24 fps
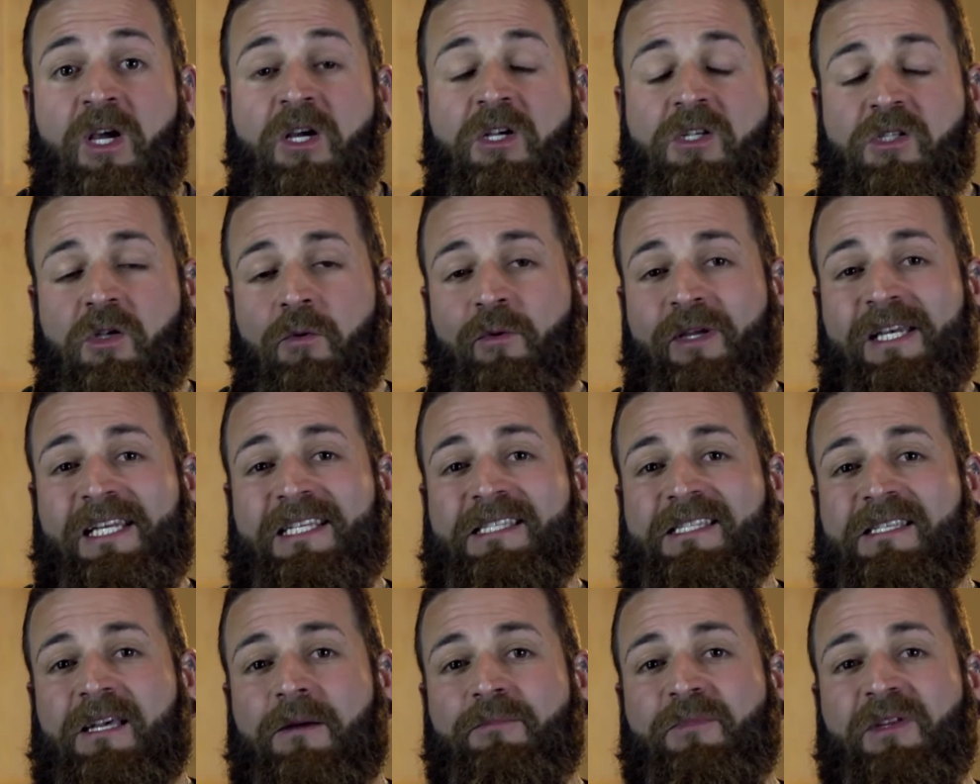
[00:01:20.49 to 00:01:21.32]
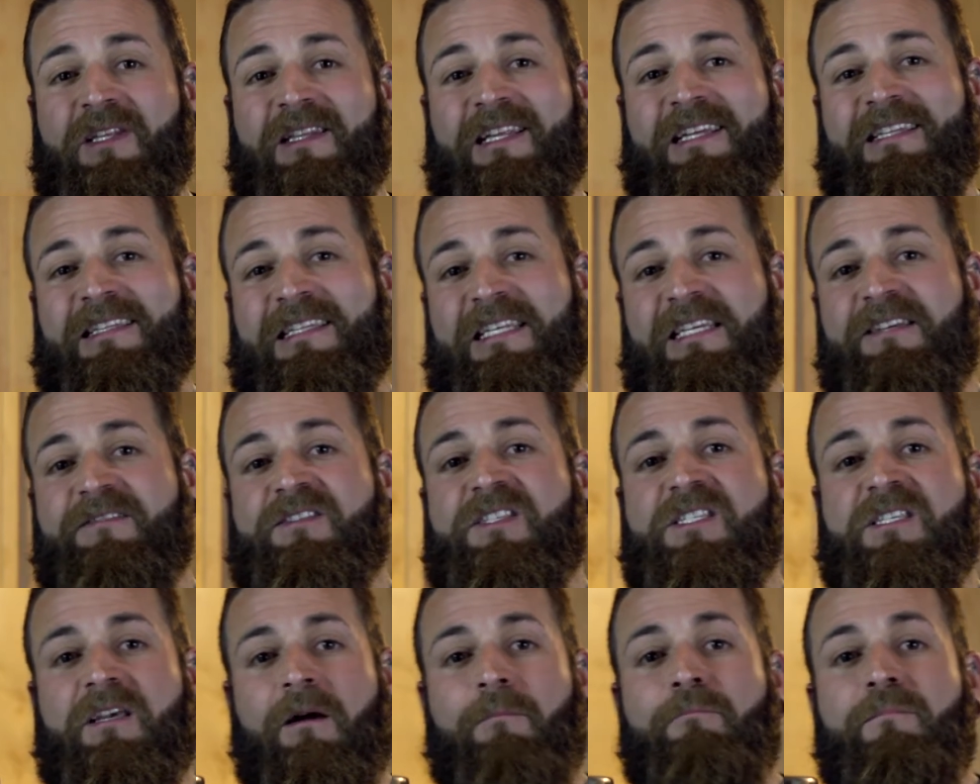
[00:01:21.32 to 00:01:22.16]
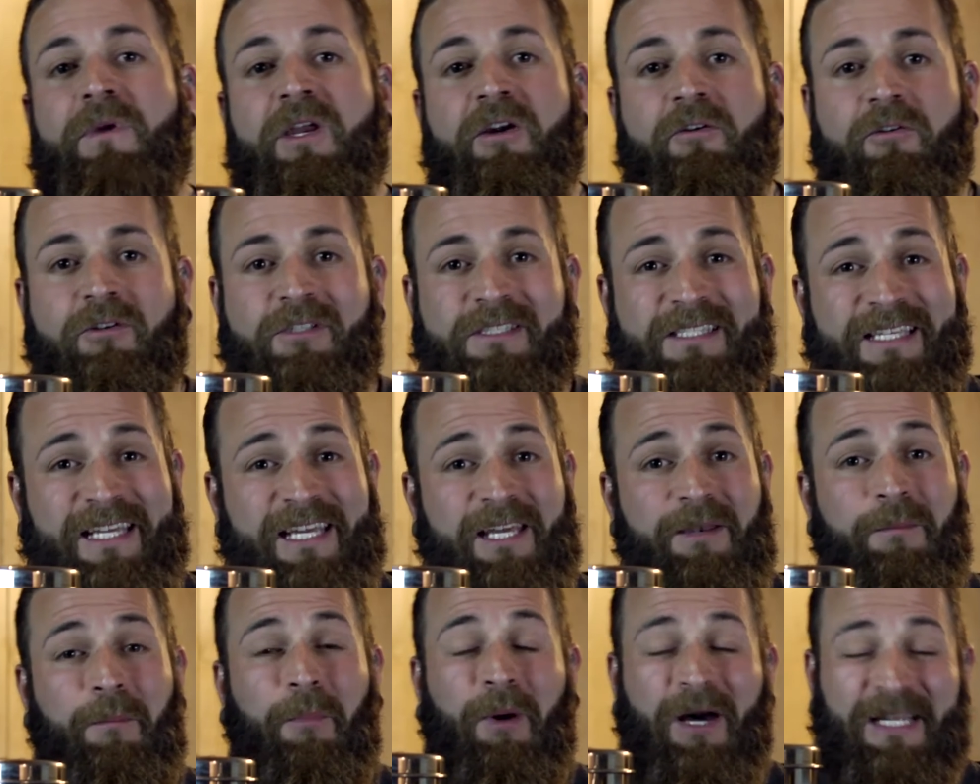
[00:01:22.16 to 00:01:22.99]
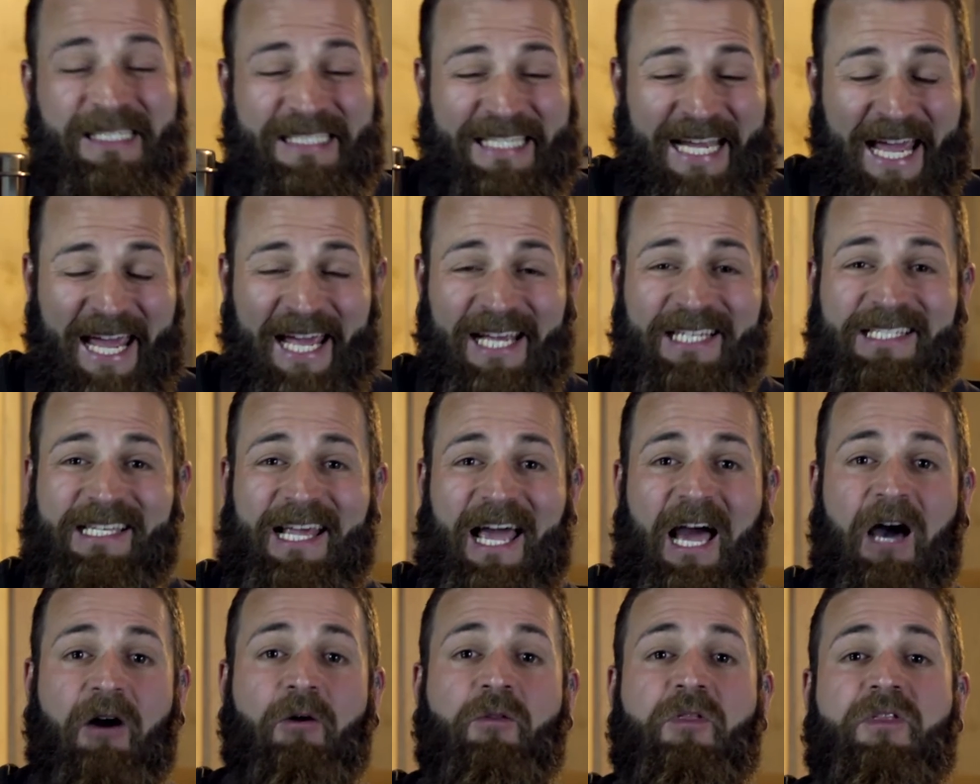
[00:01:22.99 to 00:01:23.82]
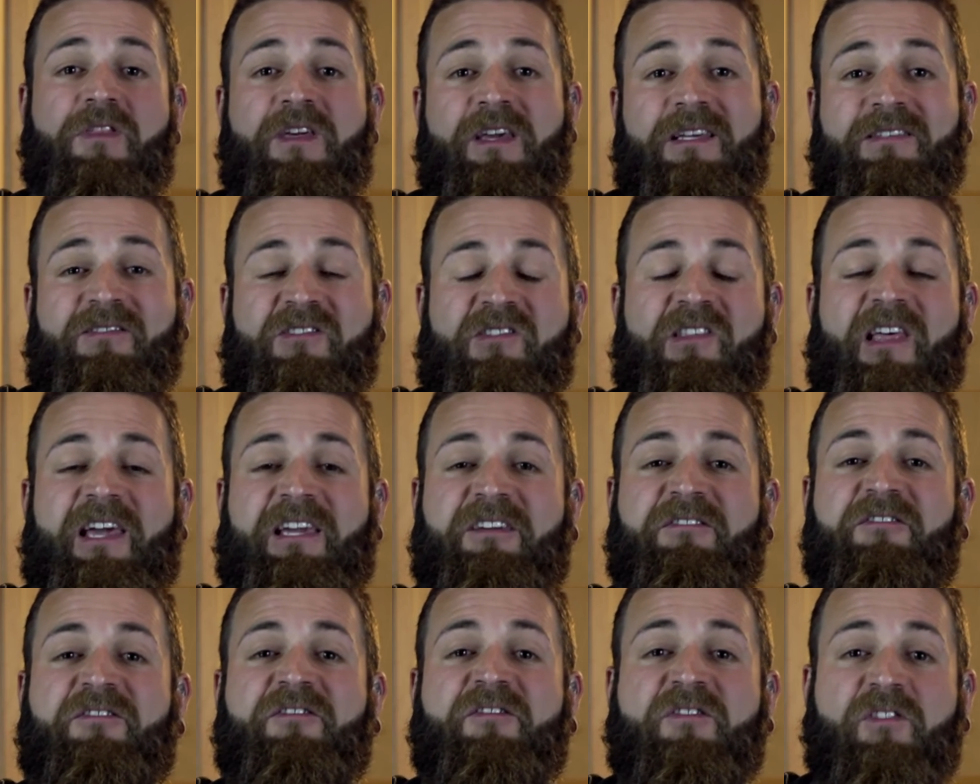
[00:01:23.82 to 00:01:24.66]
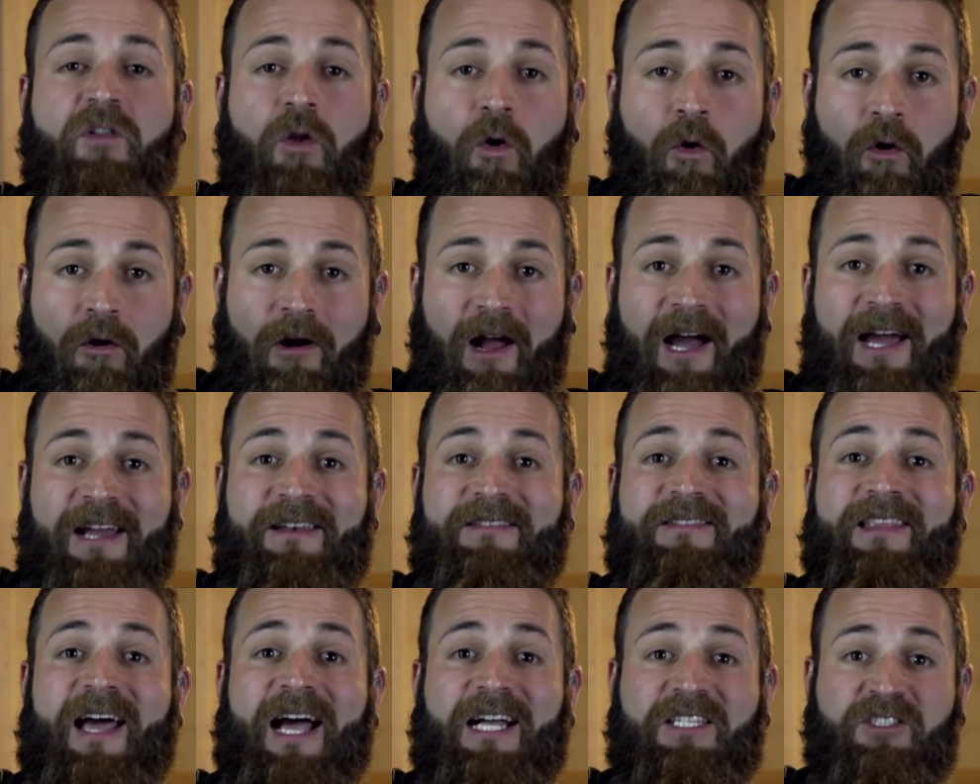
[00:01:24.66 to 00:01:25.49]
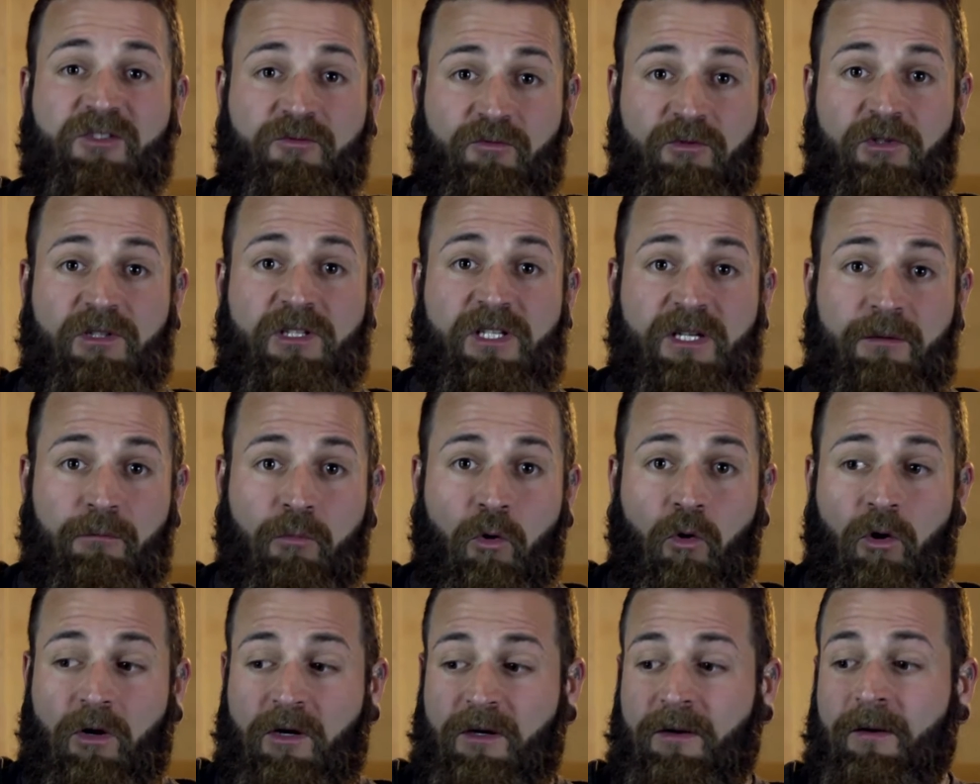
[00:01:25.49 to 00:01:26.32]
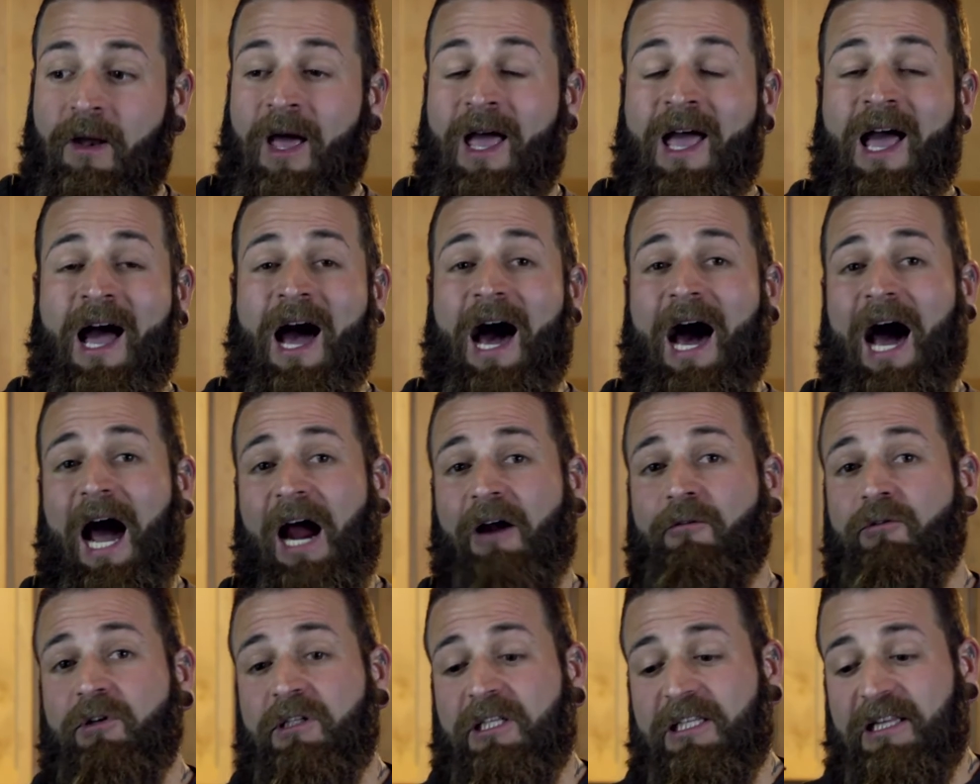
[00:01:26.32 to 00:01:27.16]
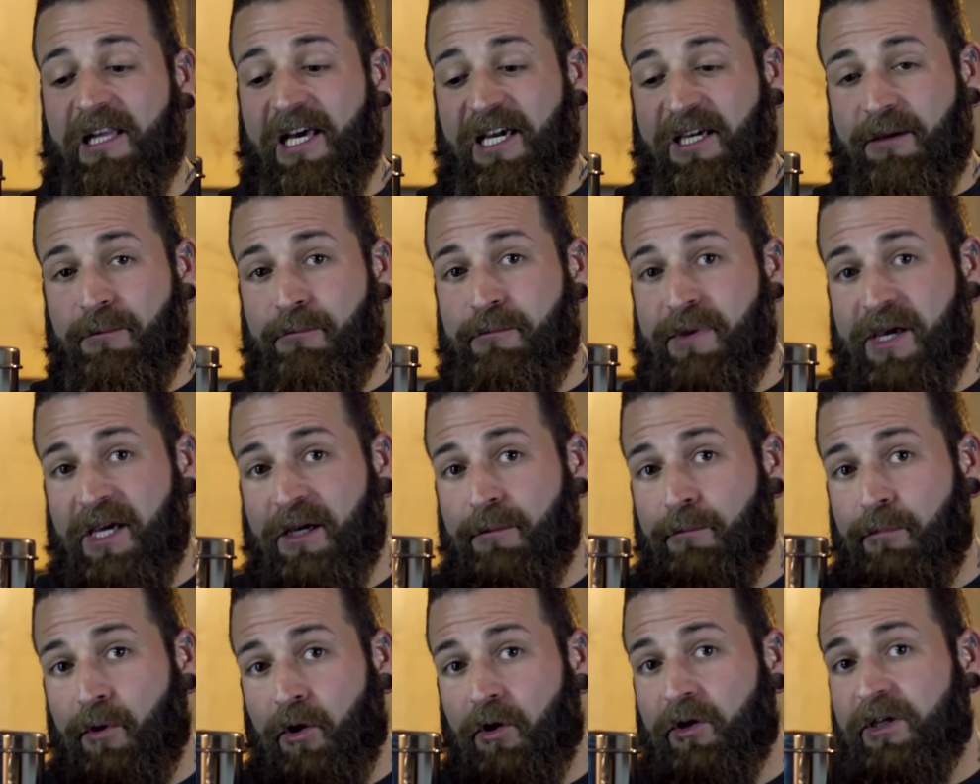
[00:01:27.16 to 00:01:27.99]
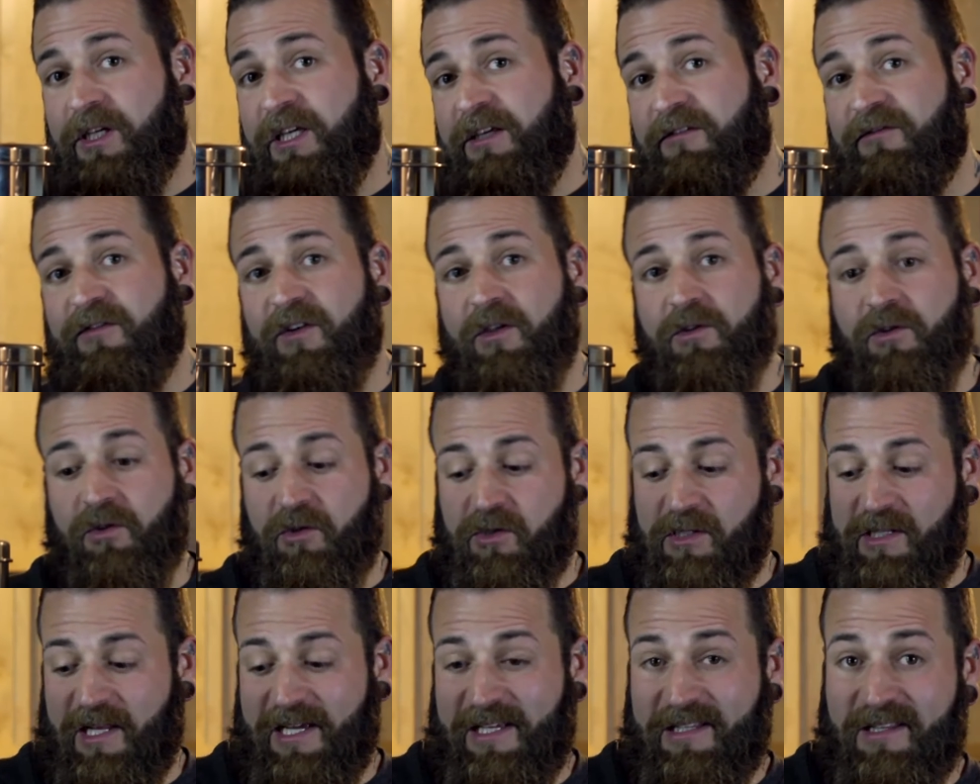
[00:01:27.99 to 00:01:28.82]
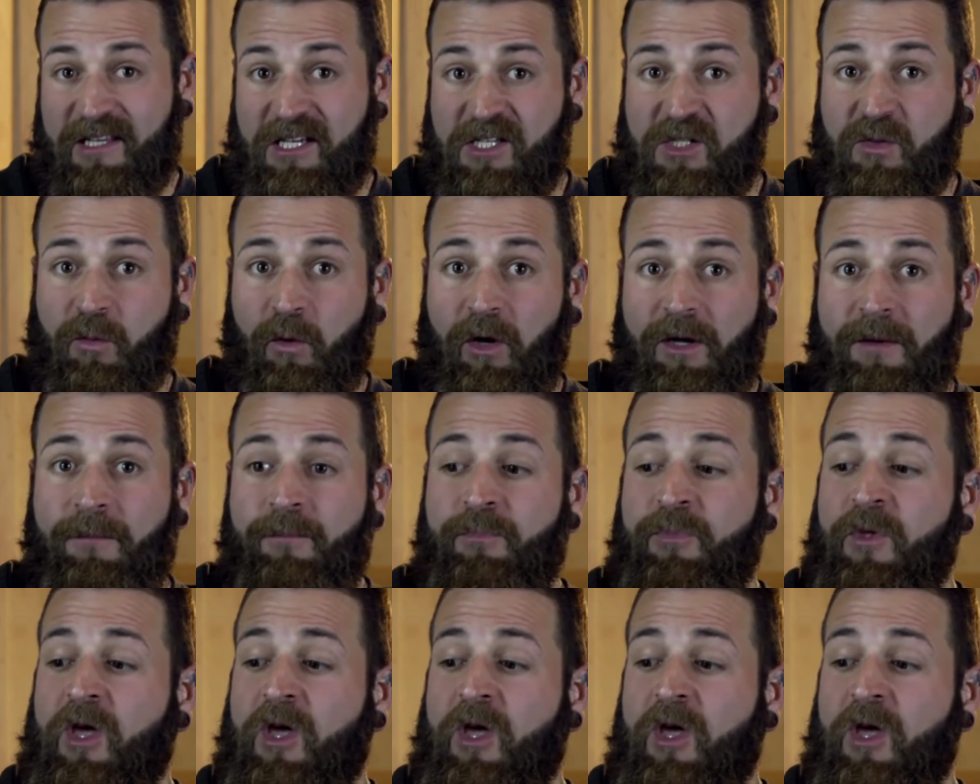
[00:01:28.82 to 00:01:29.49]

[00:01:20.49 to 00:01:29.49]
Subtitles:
So we need something that leaves some minerals in but takes out things like fluoride. That's really important. I really like big Berkey filters like this one.